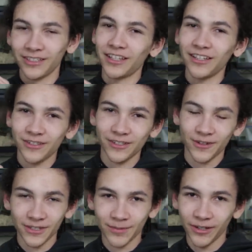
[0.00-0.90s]
Sliders
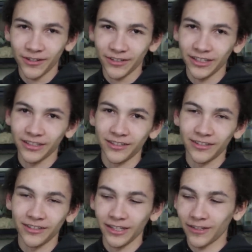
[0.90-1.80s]
start small.
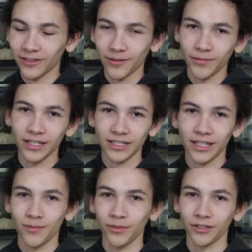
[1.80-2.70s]
They aren't the biggest
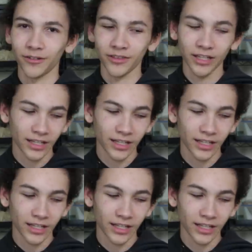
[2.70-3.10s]
animal on earth.